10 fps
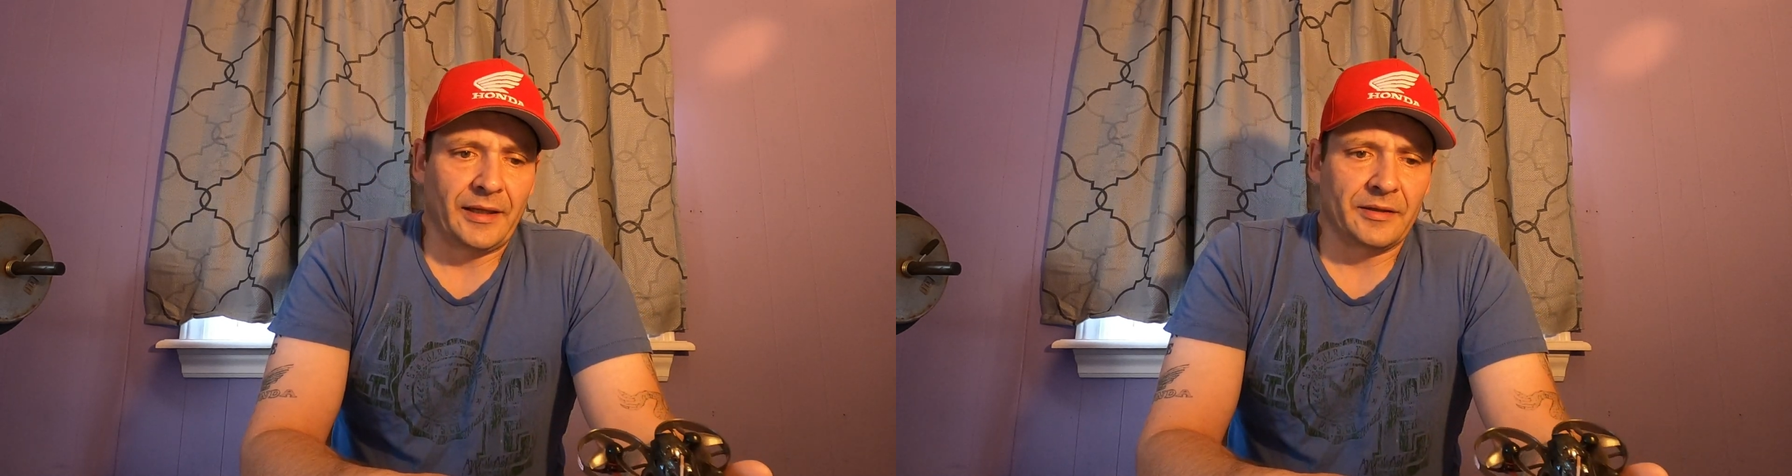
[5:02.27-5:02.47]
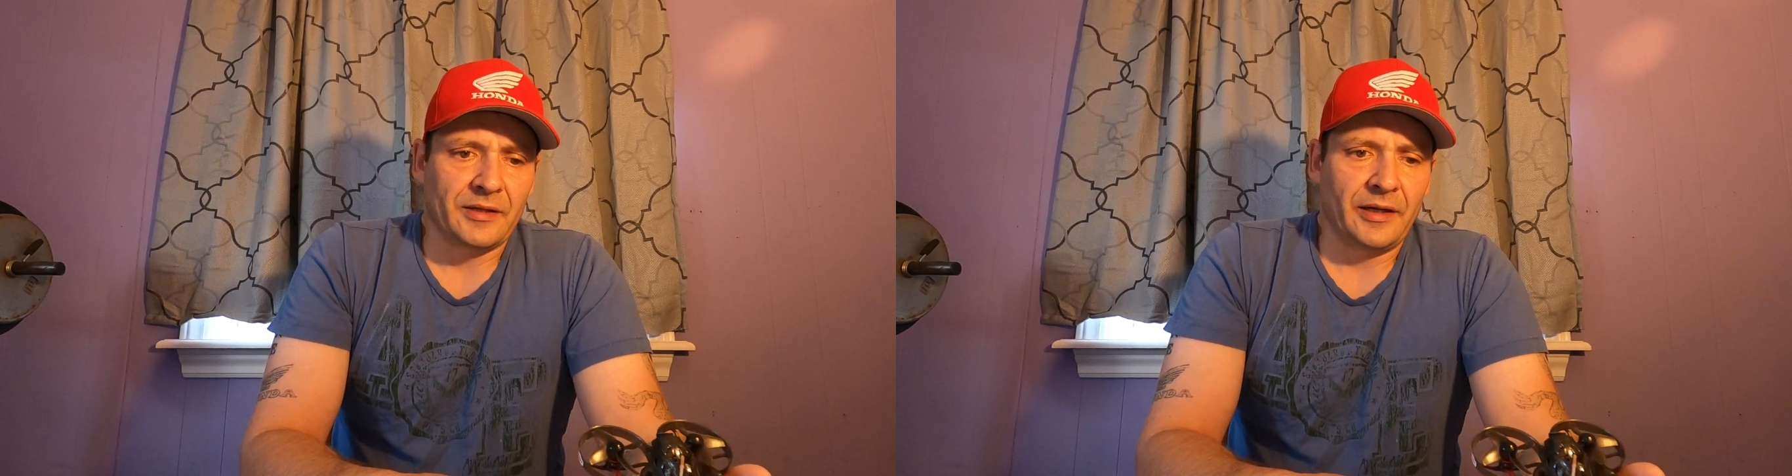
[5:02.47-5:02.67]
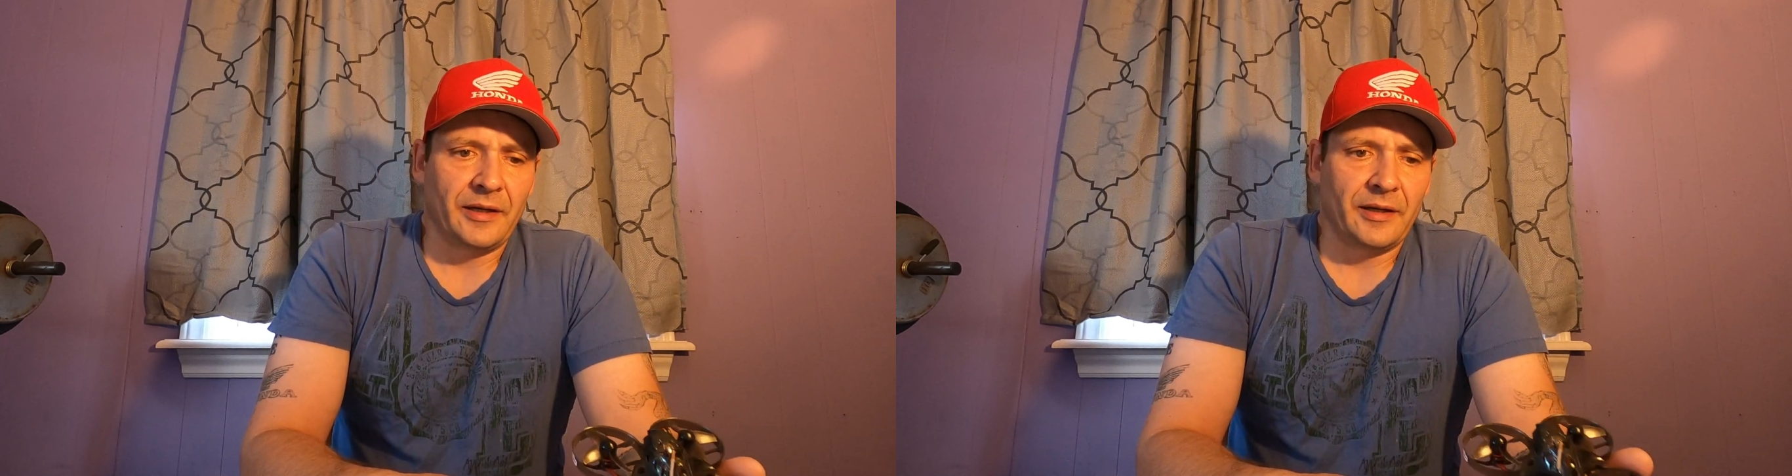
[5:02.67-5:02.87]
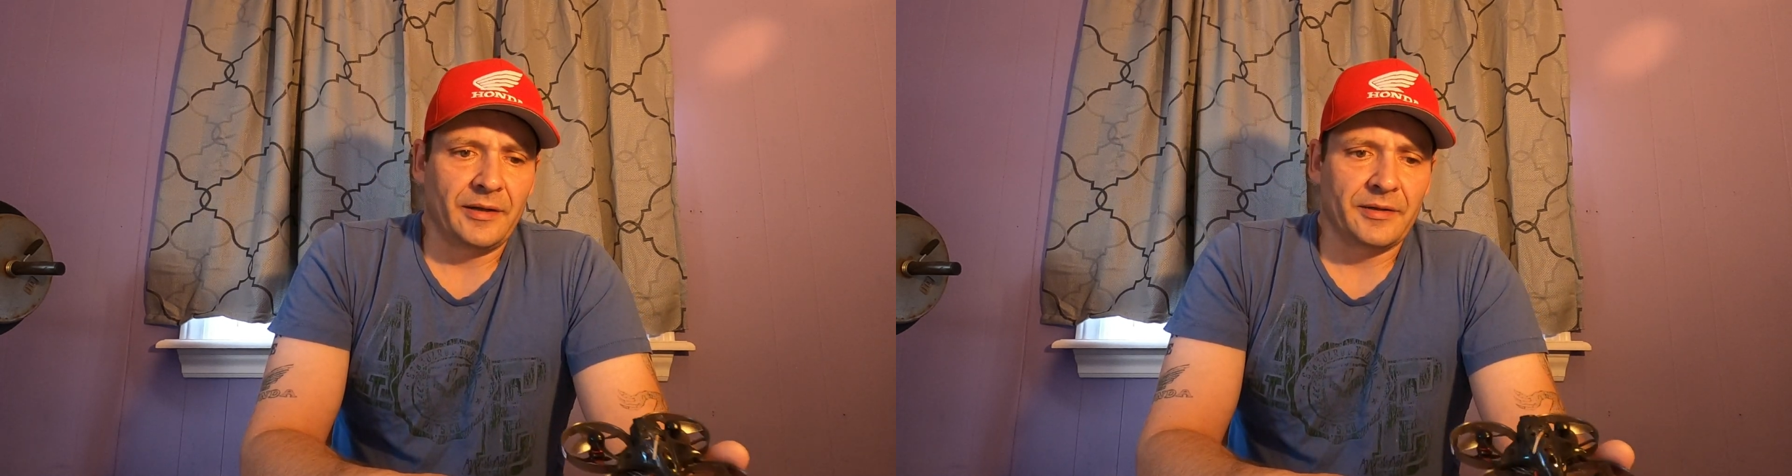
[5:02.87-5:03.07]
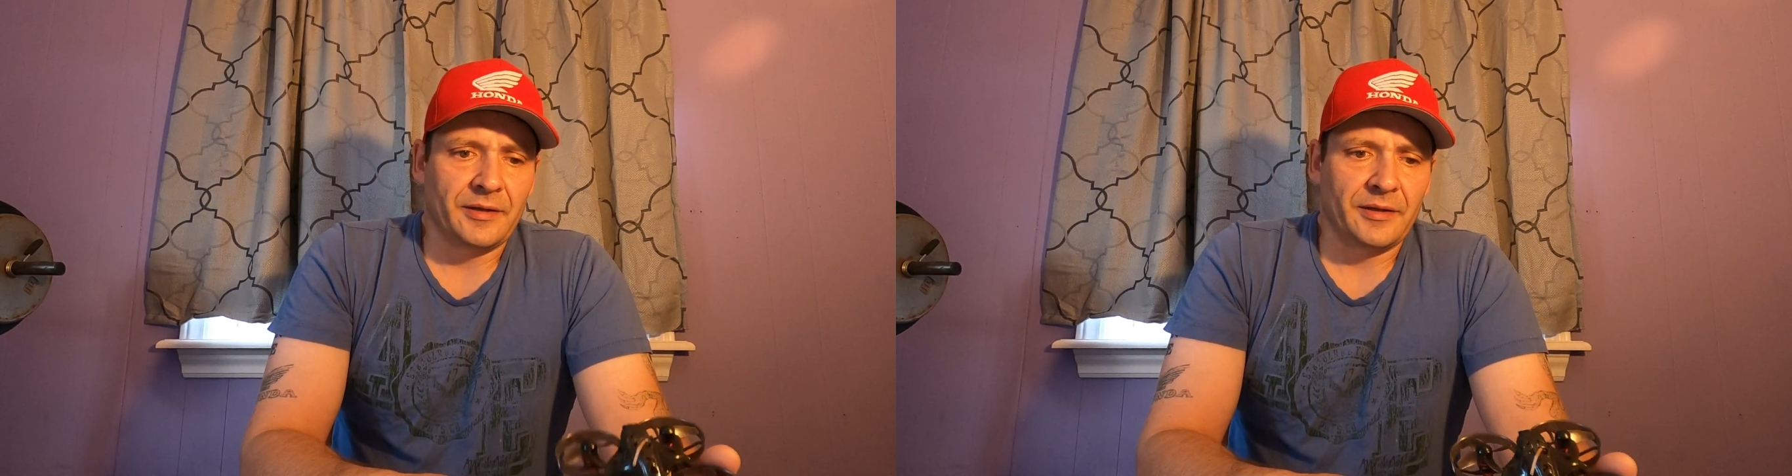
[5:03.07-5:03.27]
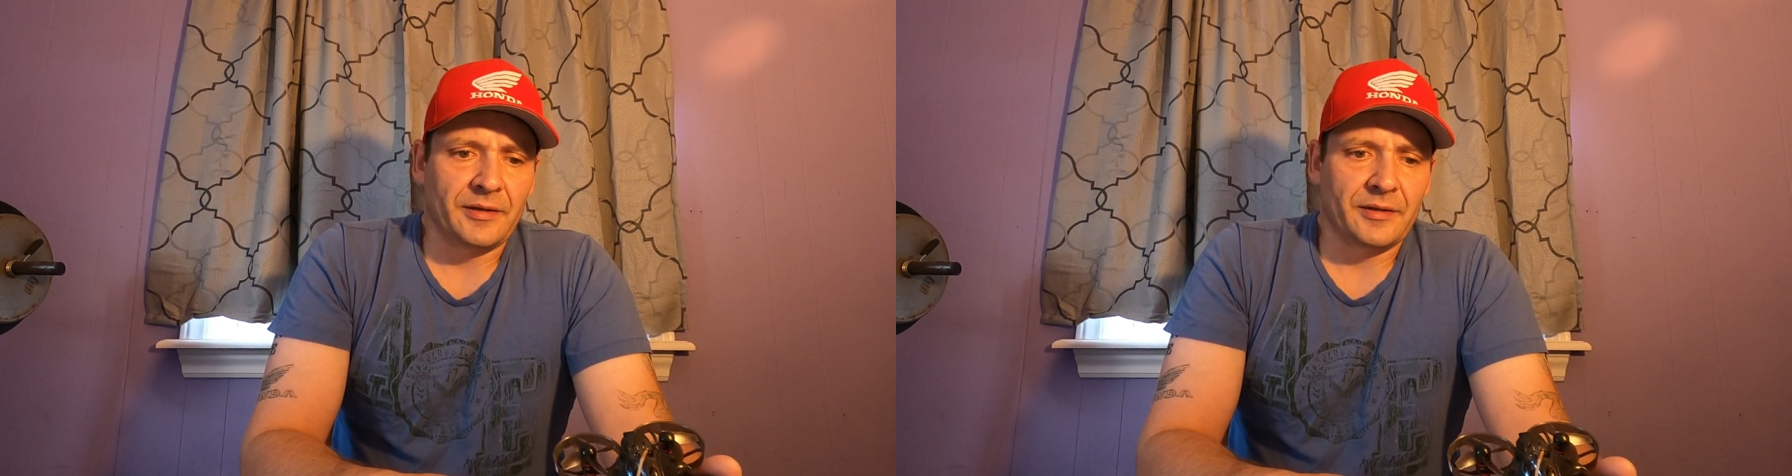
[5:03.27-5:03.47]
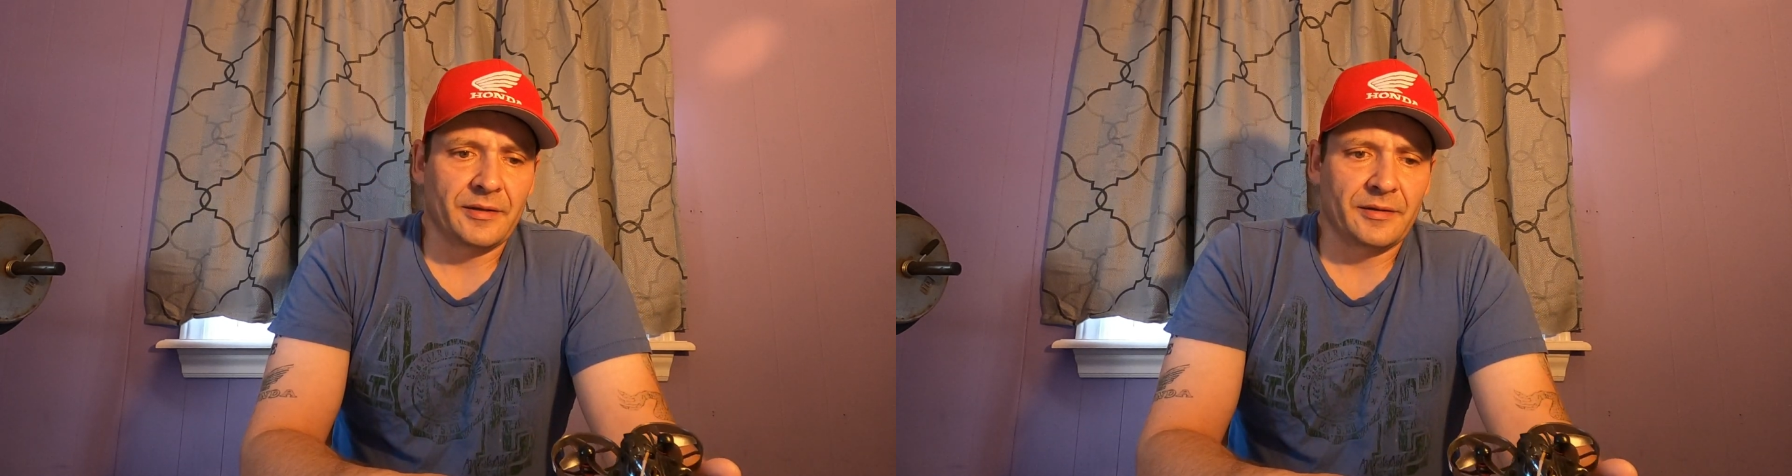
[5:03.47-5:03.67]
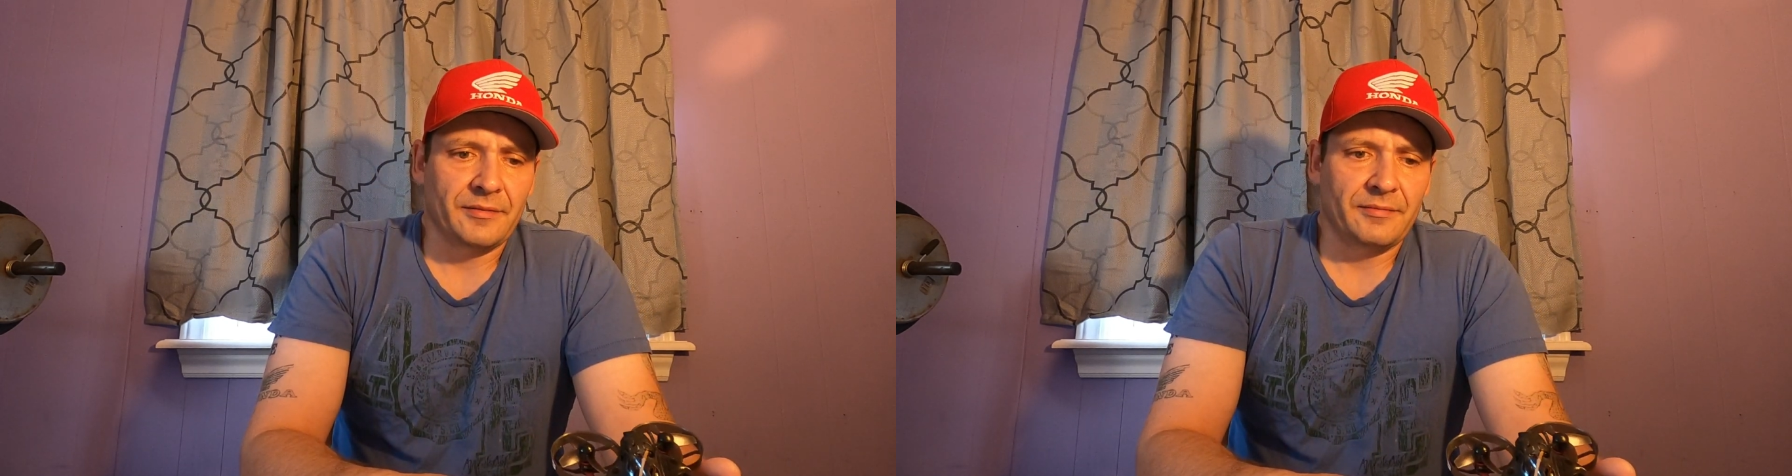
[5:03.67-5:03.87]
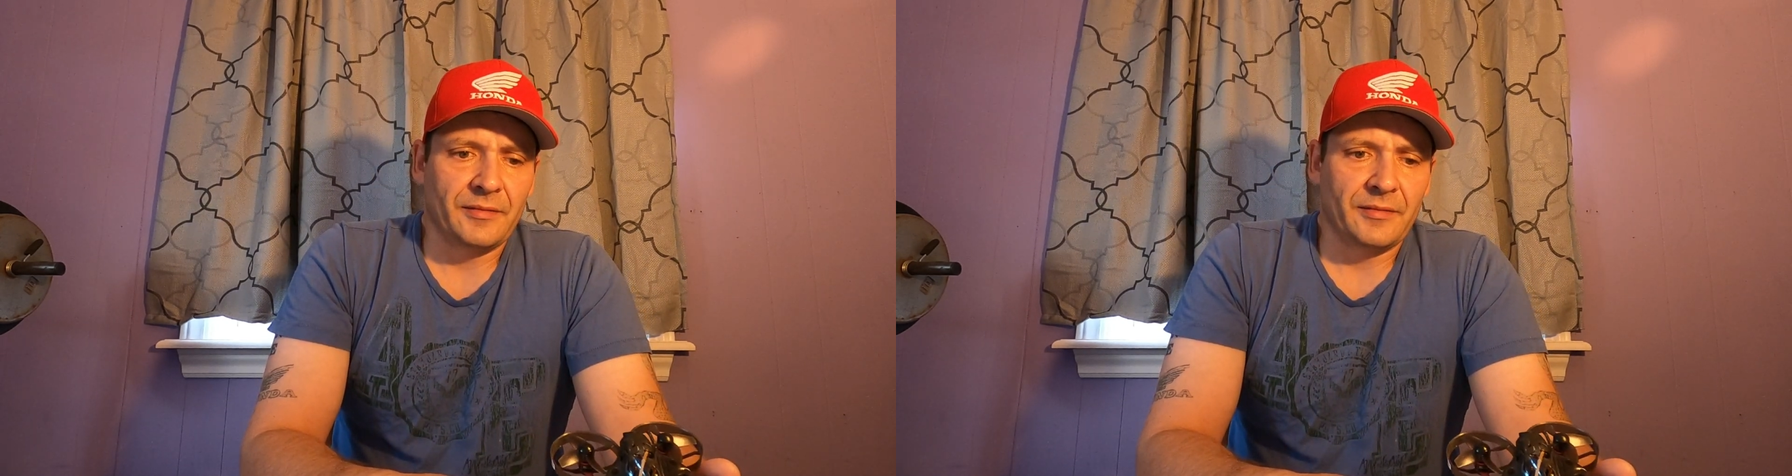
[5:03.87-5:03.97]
I can say, guys, it's